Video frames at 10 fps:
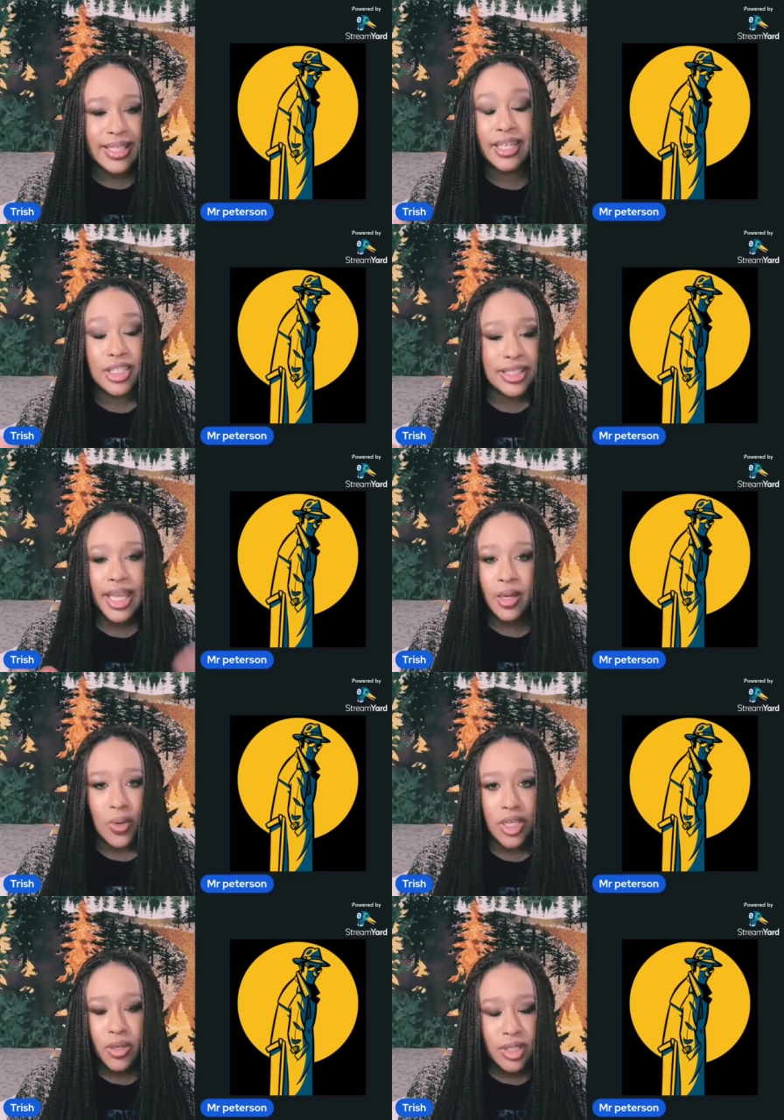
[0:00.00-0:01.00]
And just like
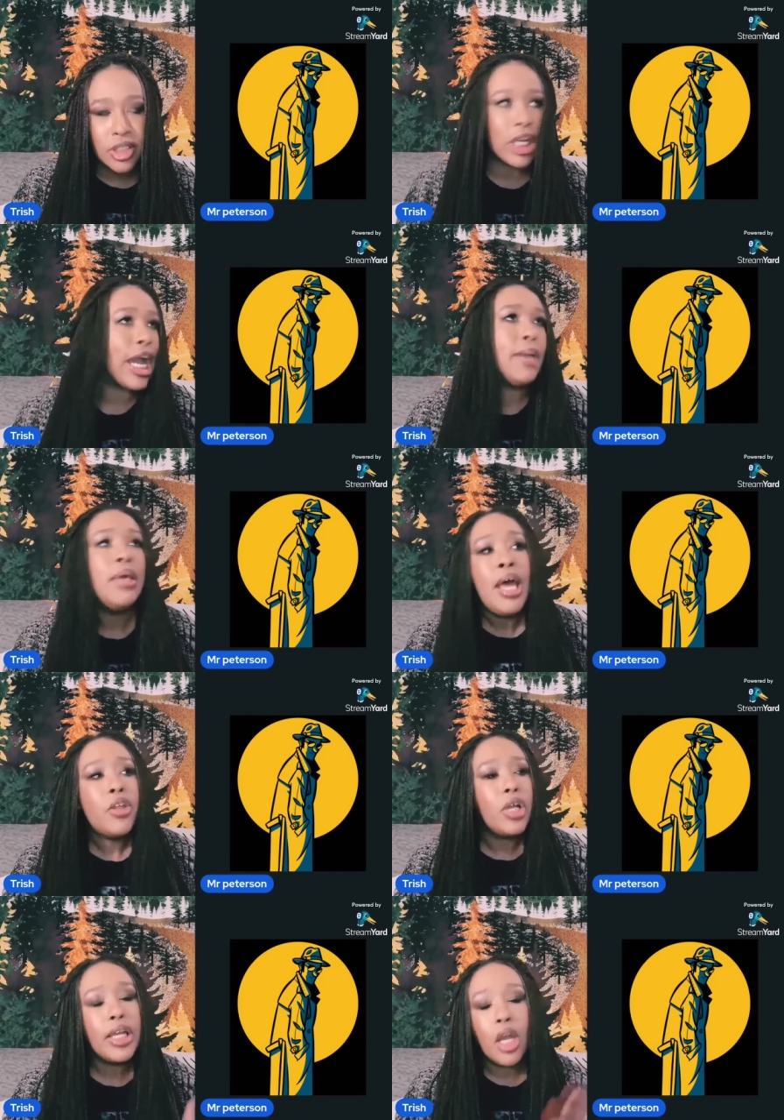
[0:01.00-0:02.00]
what you described,
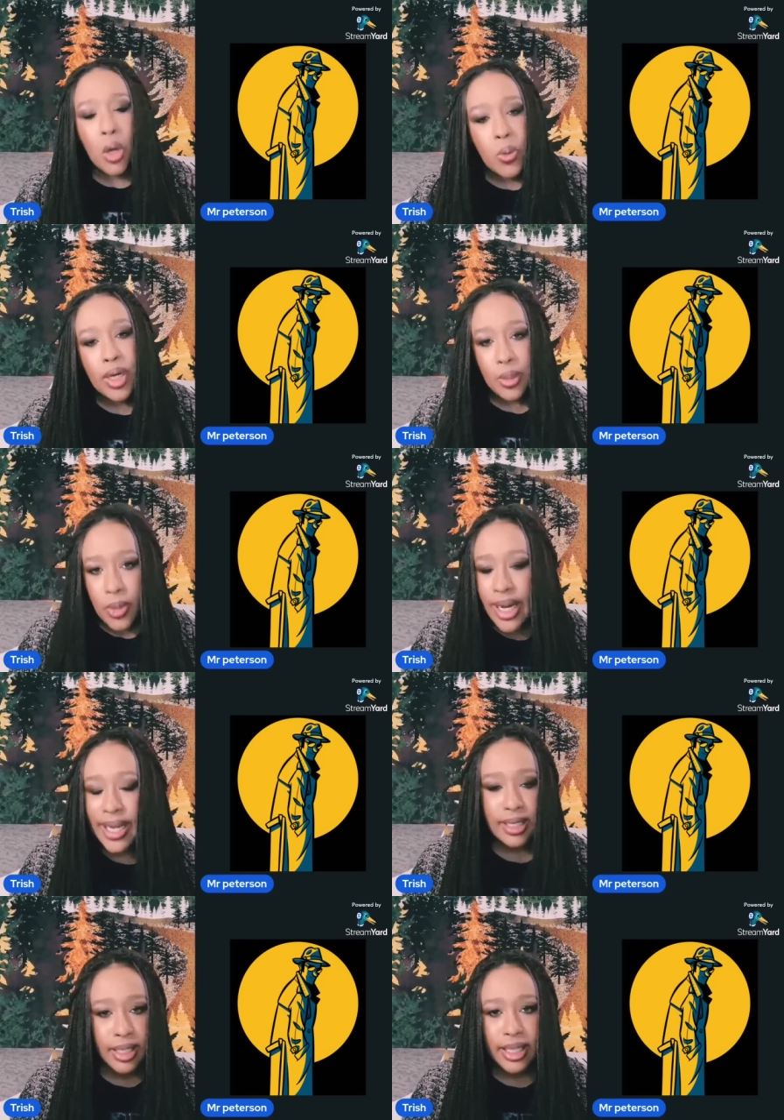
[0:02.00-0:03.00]
they're like, oh, we're, we're
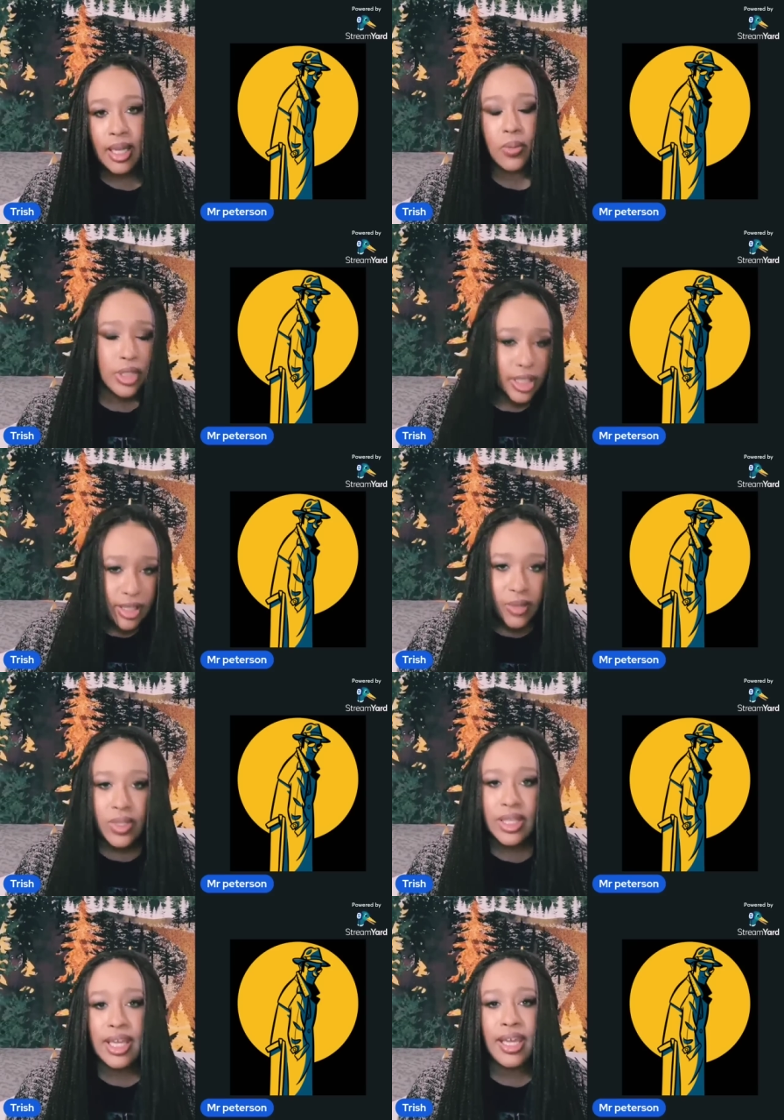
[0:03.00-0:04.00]
handling it. We're dealing
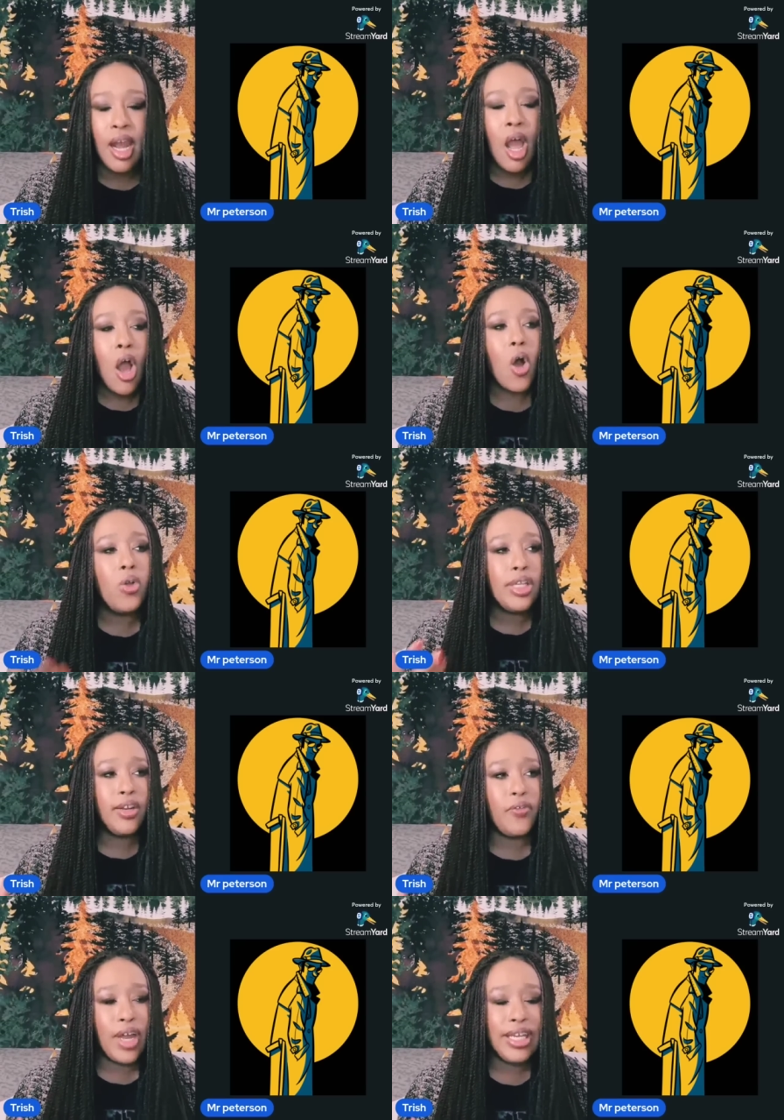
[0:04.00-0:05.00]
with it only to
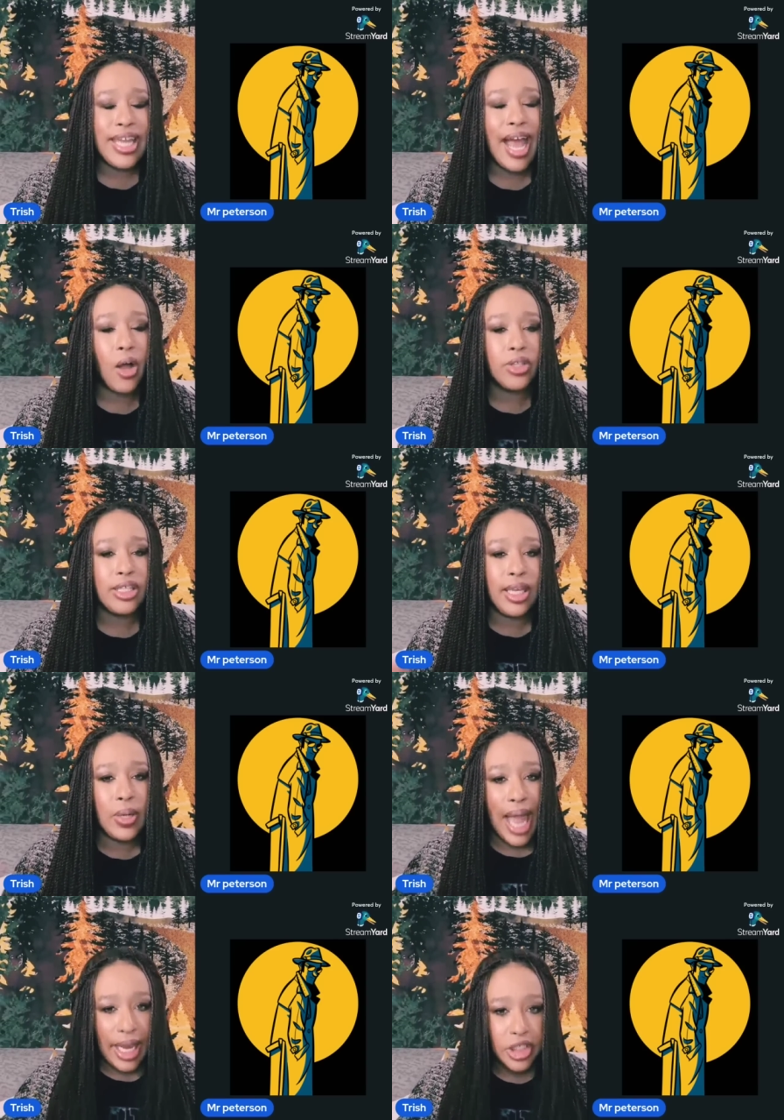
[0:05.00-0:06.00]
find out that they
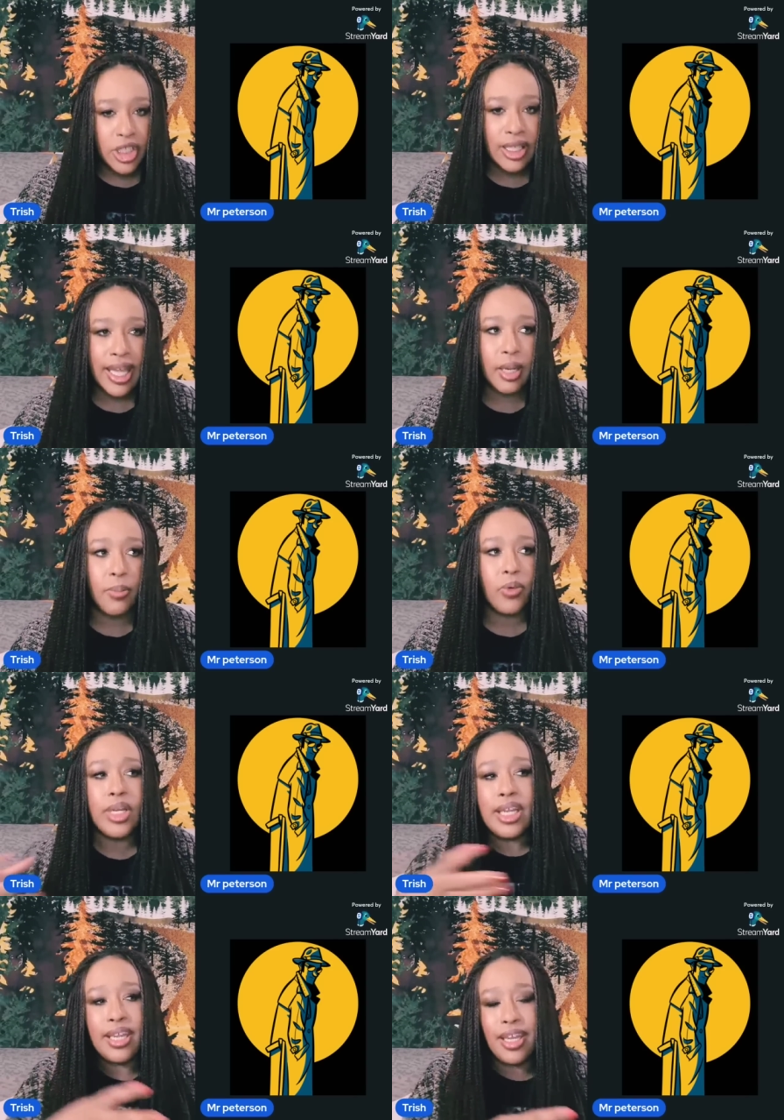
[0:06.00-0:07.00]
were actually like
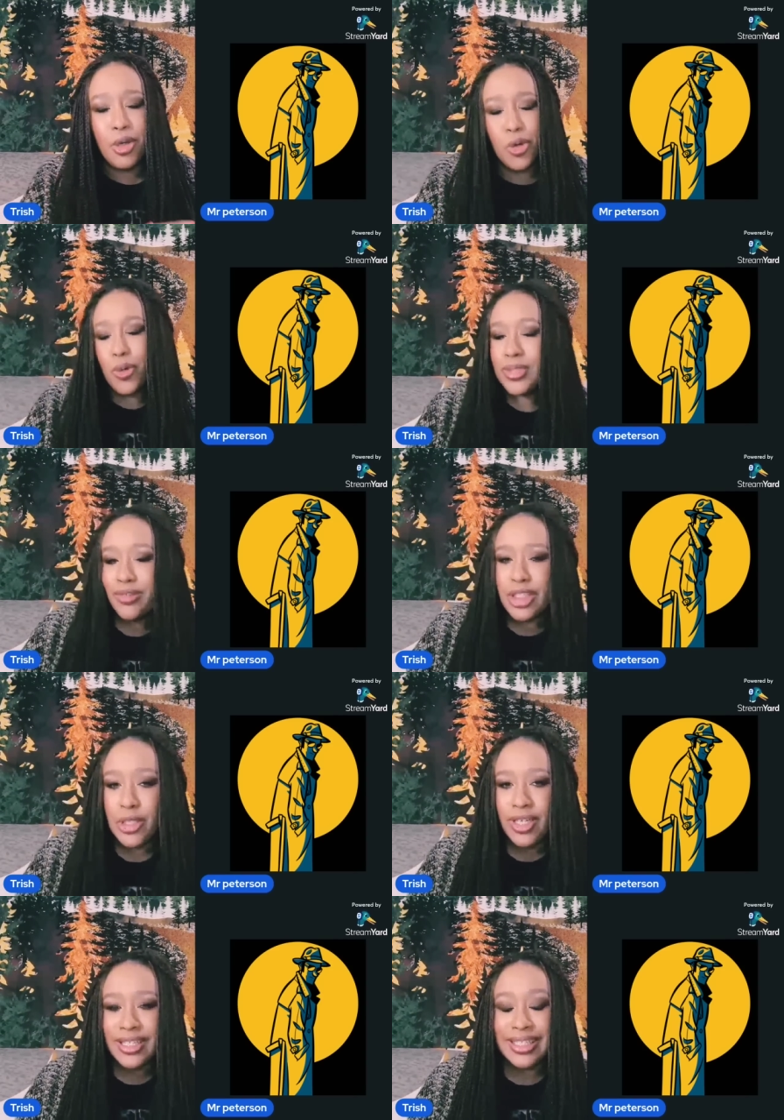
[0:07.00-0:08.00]
bringing in groups of
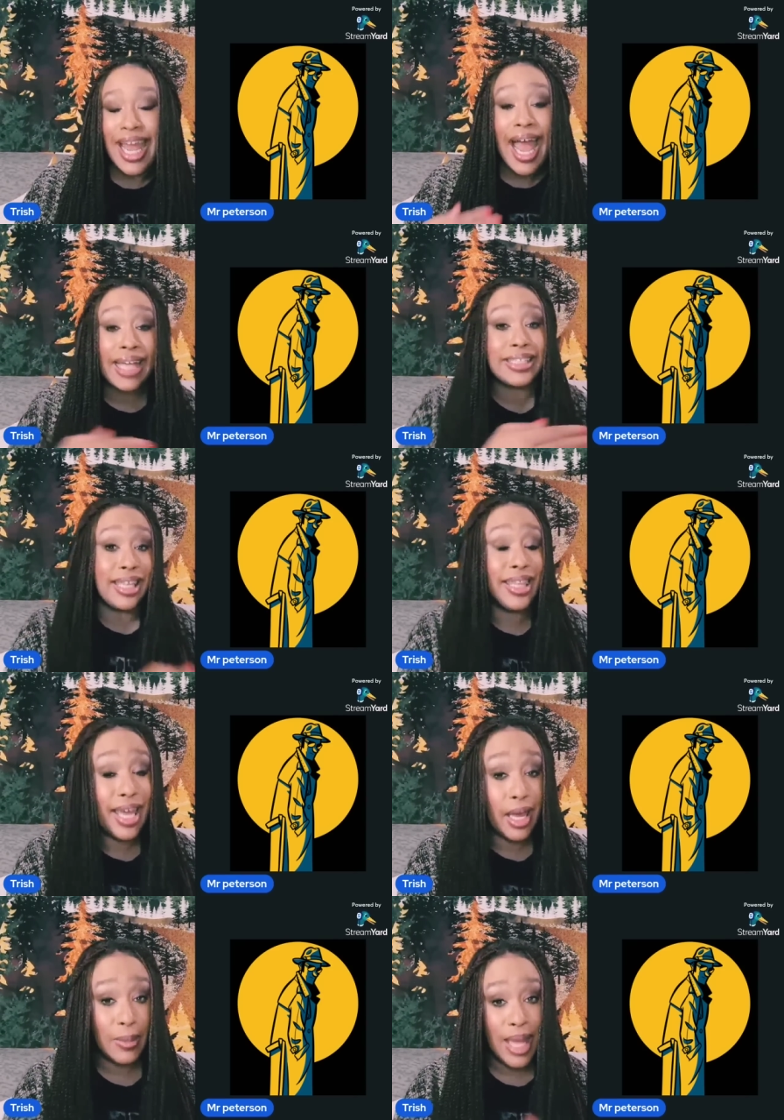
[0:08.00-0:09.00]
students to ask them